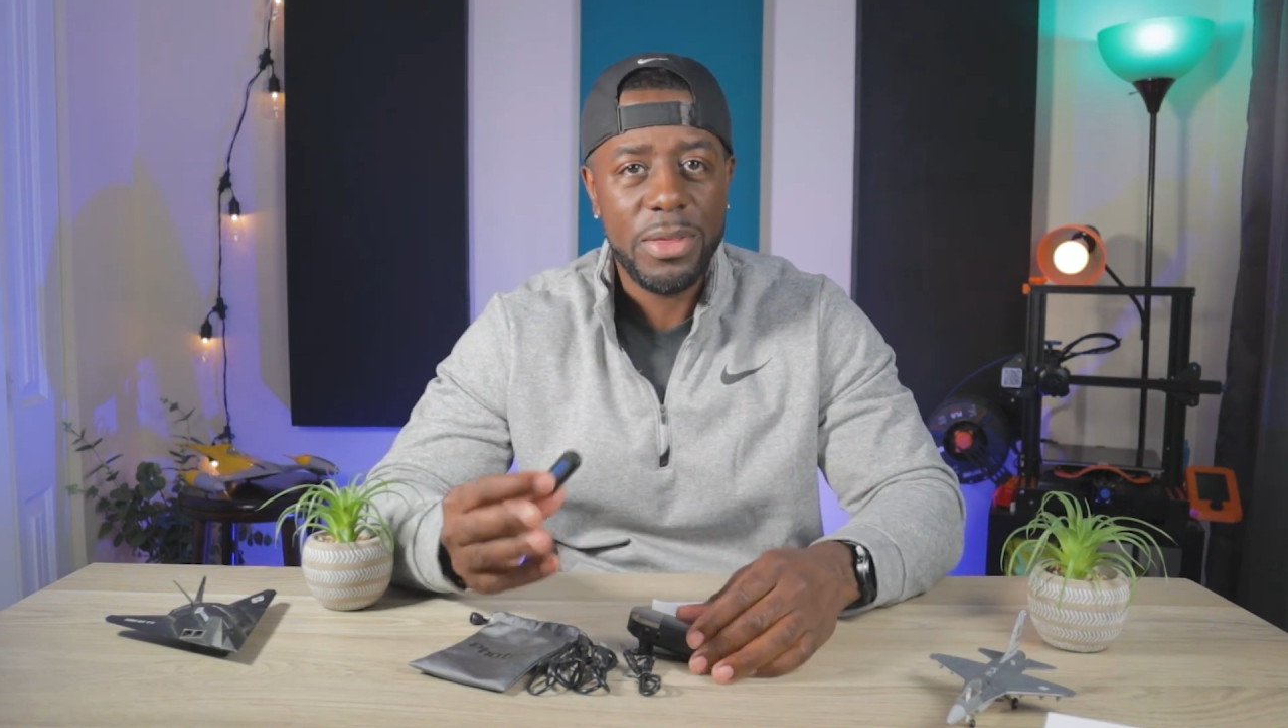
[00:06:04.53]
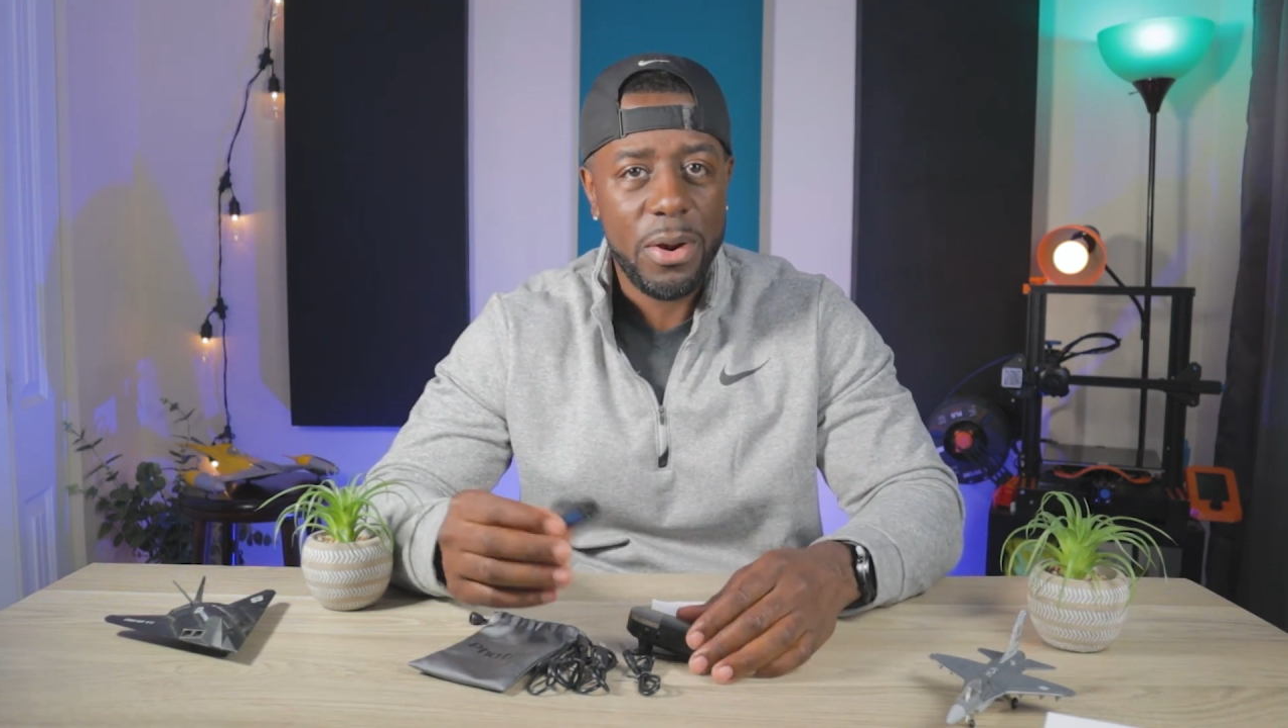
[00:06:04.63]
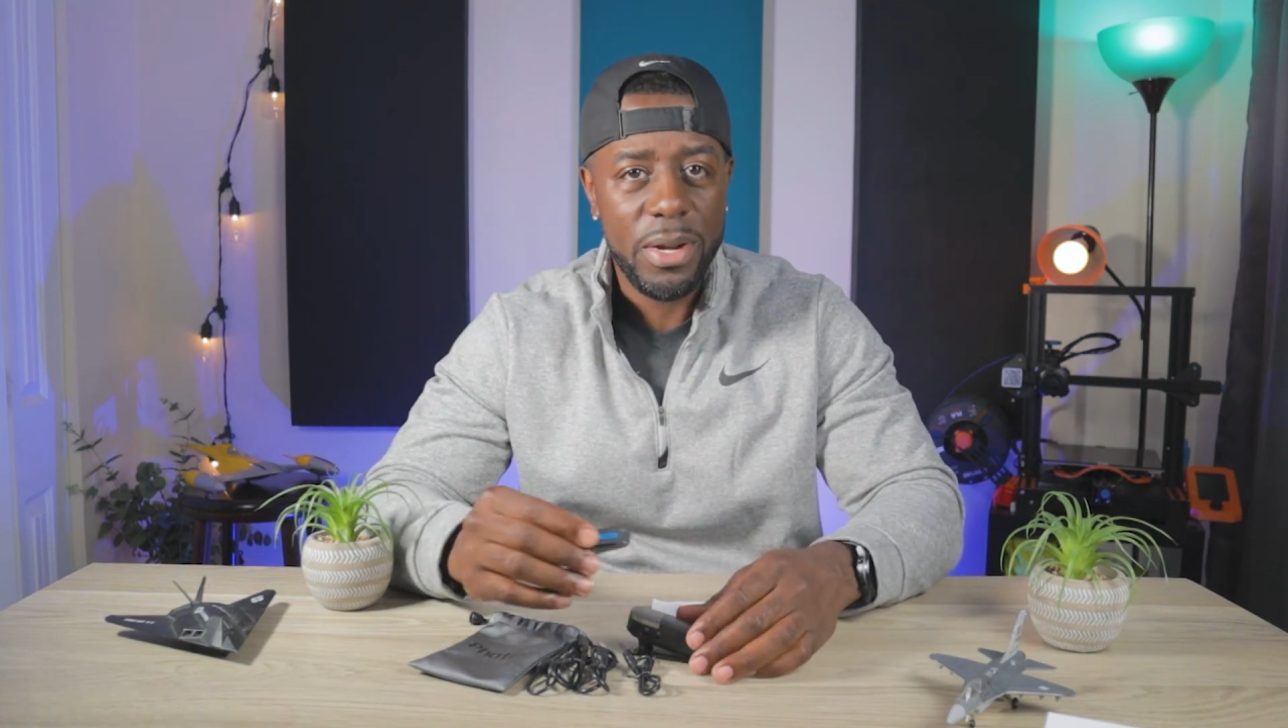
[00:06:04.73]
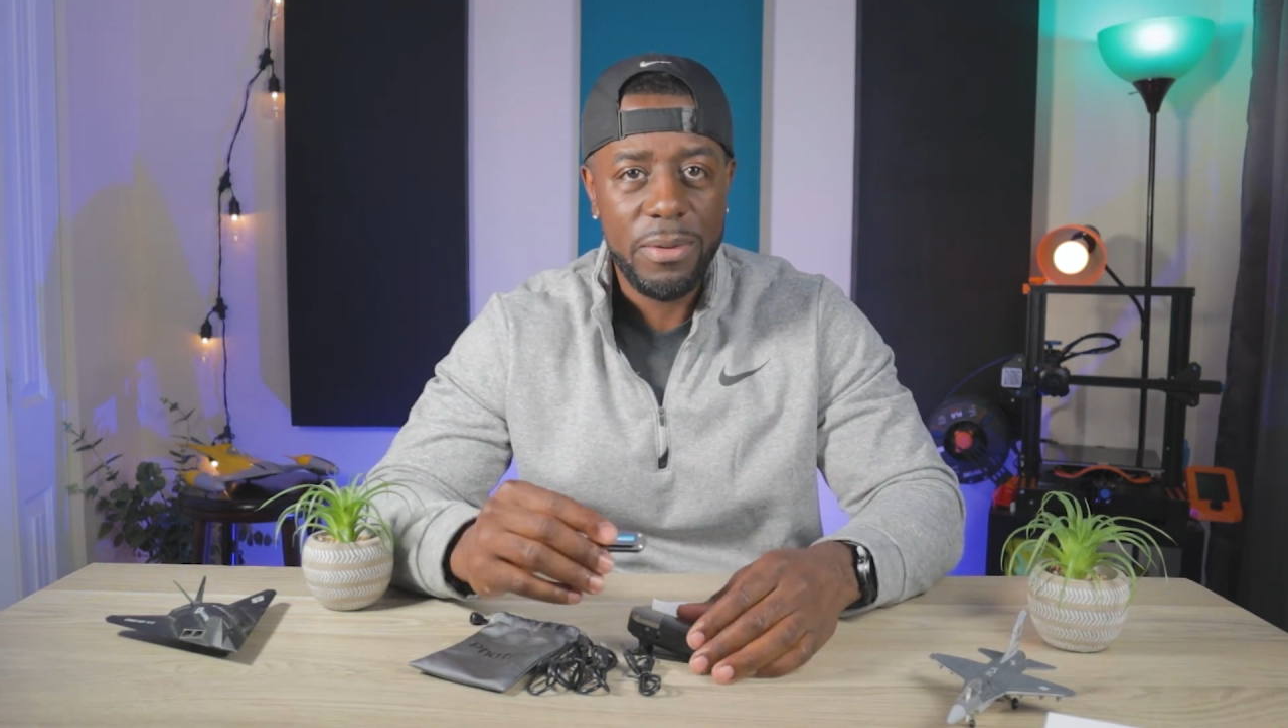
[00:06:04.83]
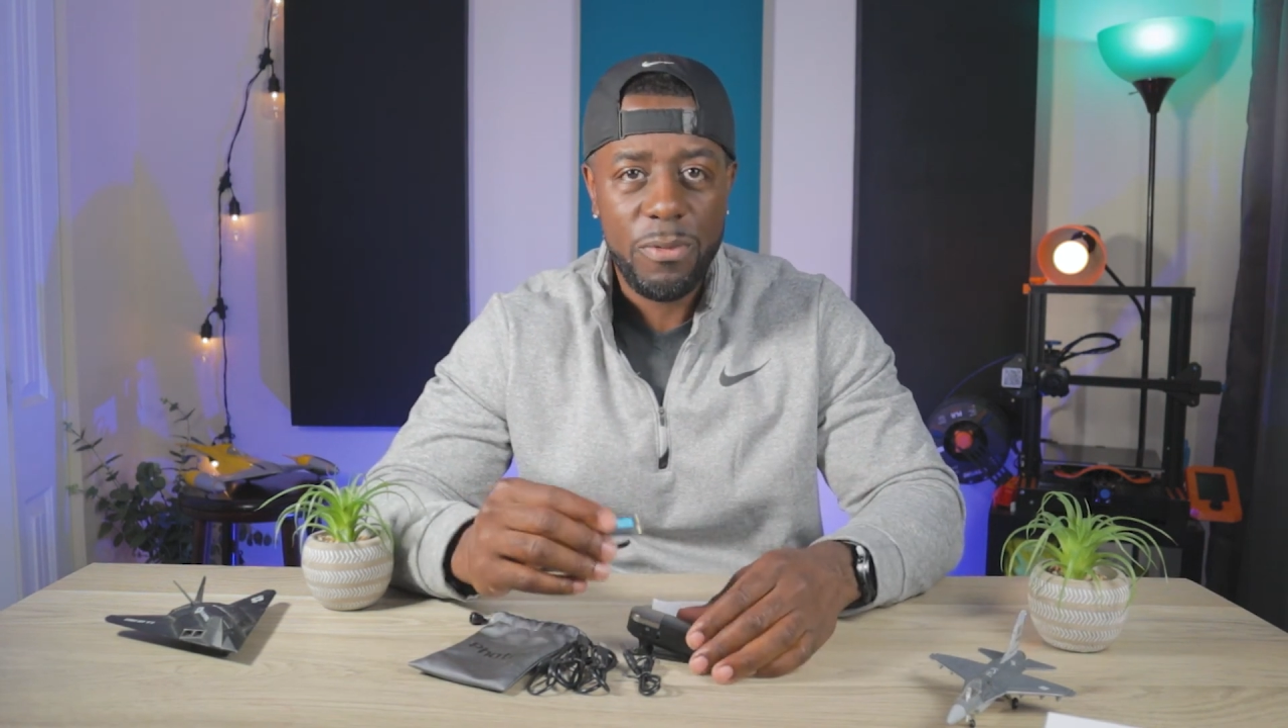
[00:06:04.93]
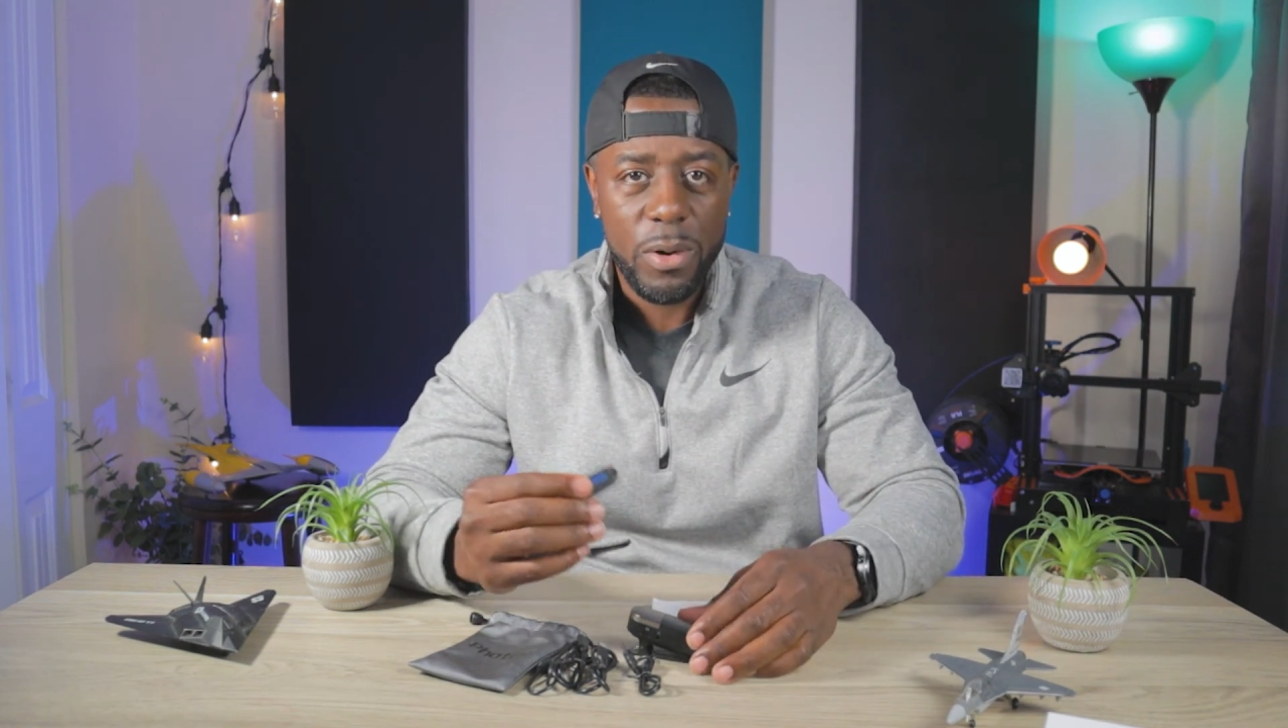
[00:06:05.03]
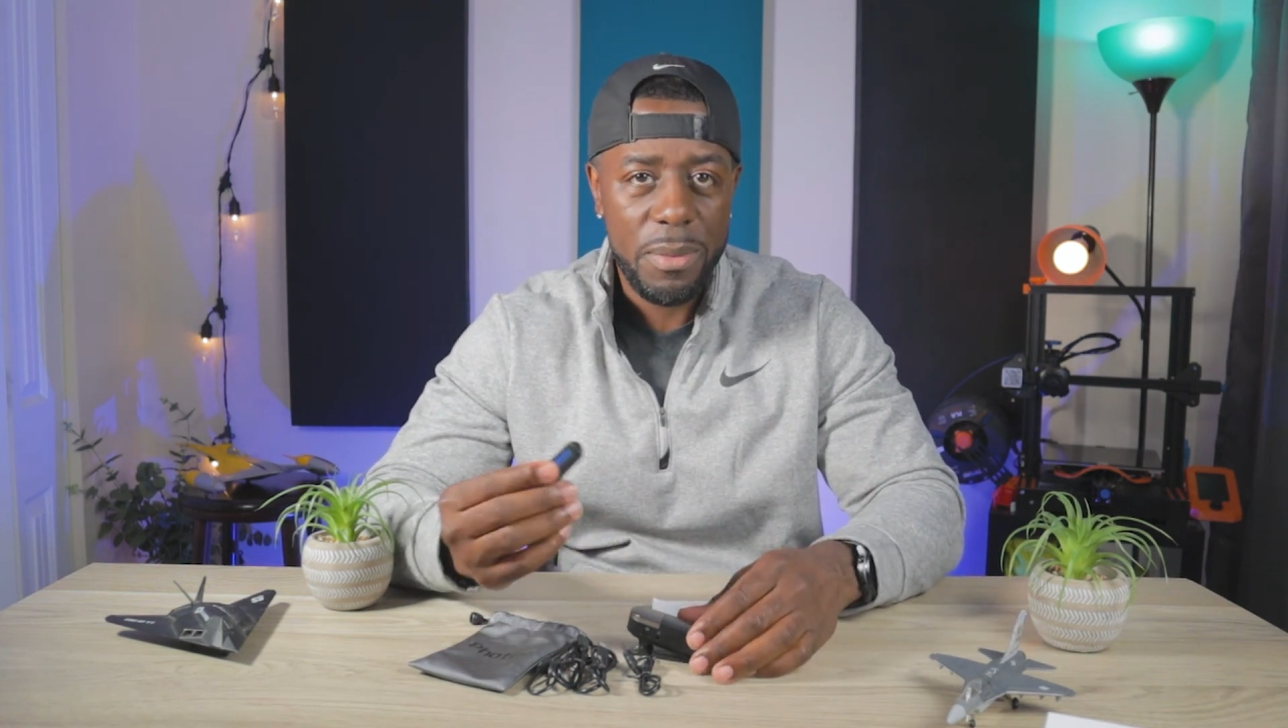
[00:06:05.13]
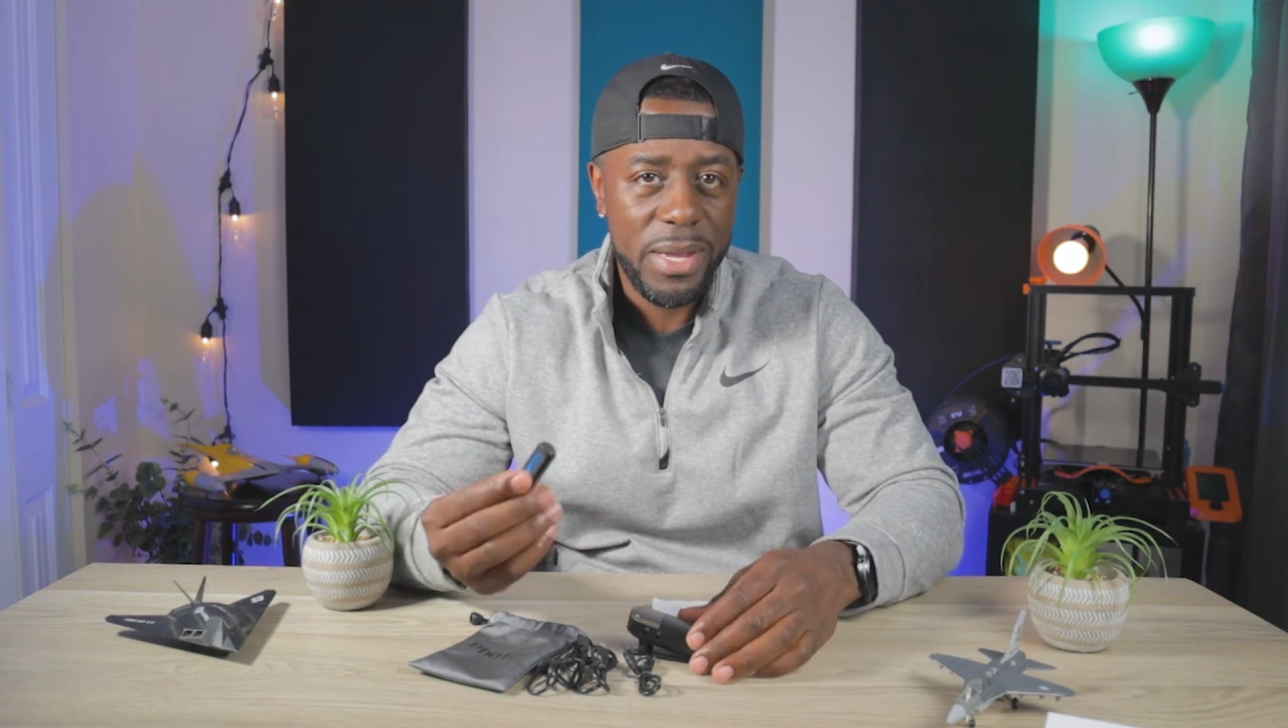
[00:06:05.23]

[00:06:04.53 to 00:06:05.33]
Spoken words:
30-40